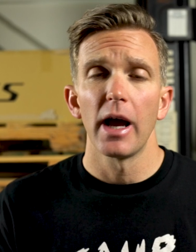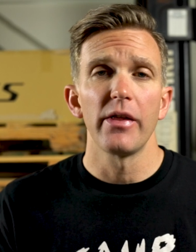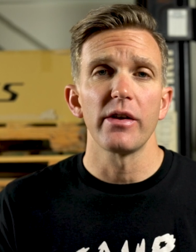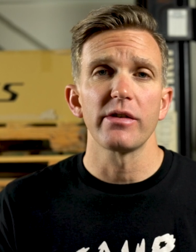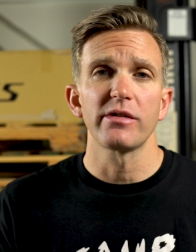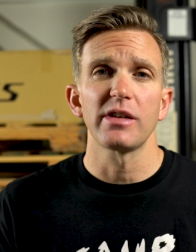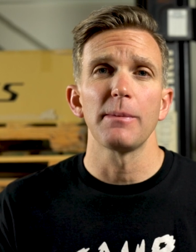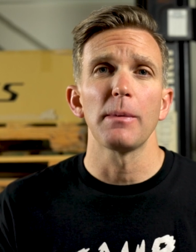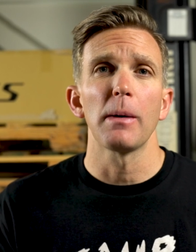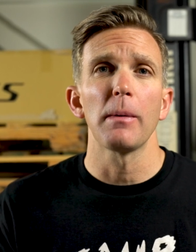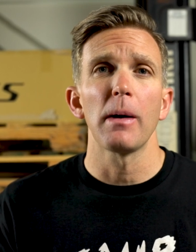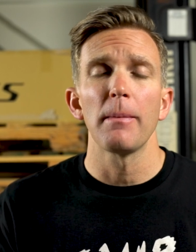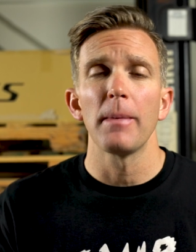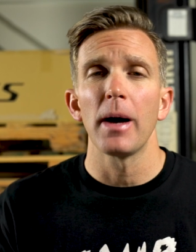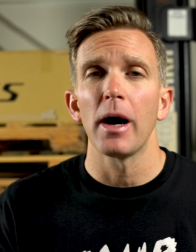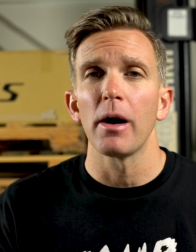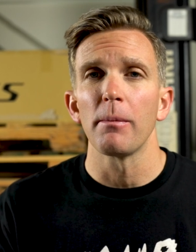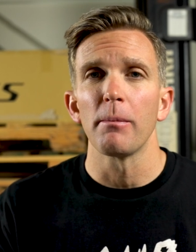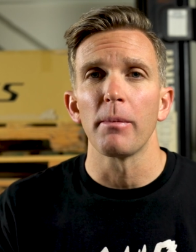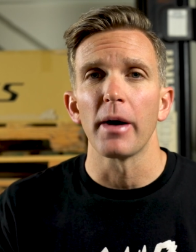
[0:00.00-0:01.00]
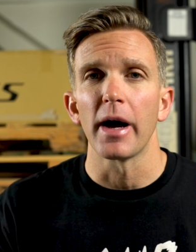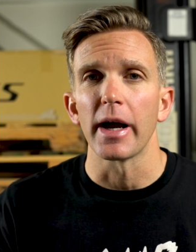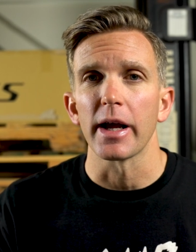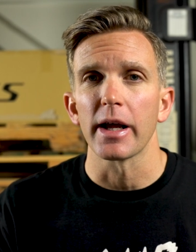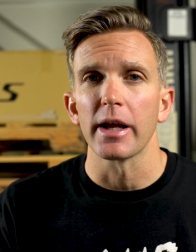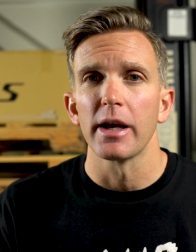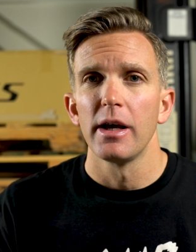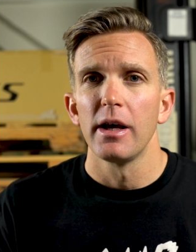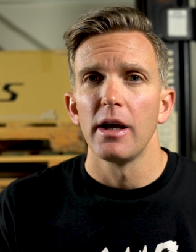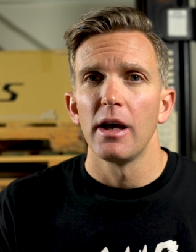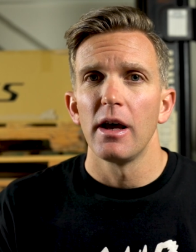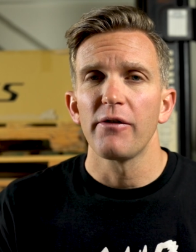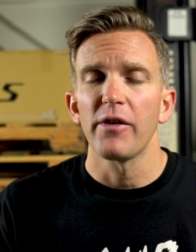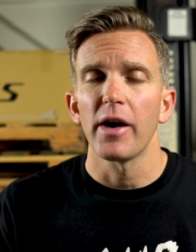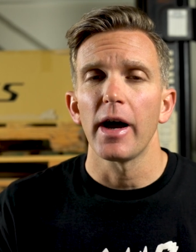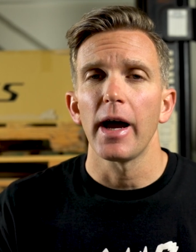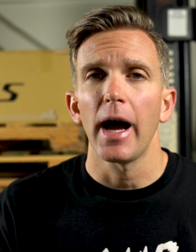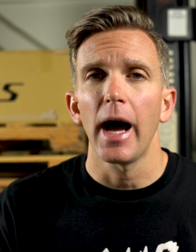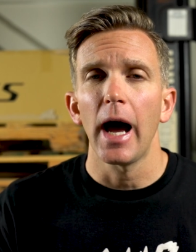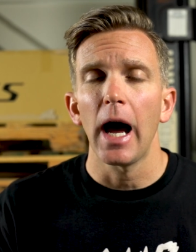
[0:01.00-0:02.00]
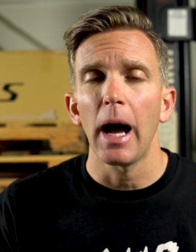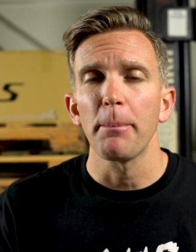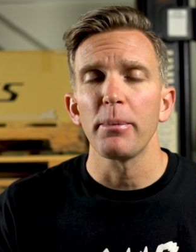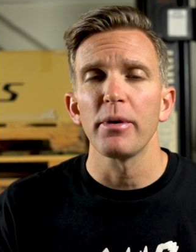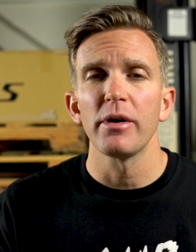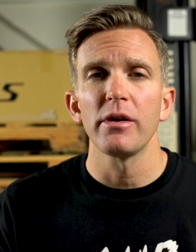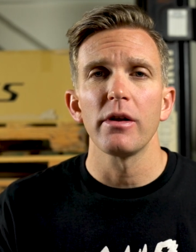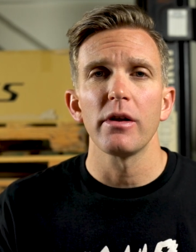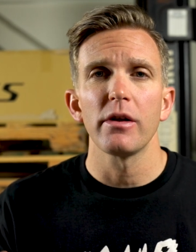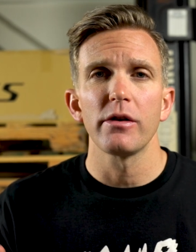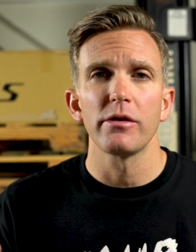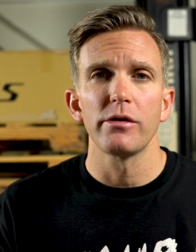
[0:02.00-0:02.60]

And the same on my mountain bike. If I happen